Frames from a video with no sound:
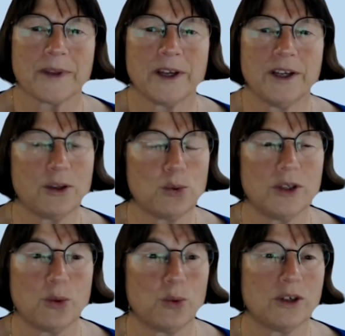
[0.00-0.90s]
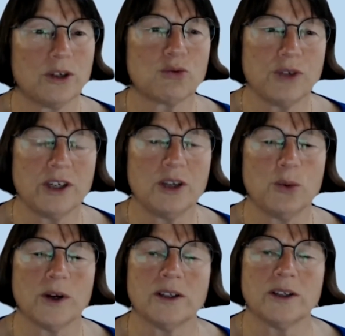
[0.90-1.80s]
Another one that worked really
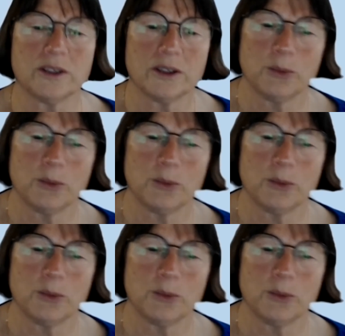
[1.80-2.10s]
well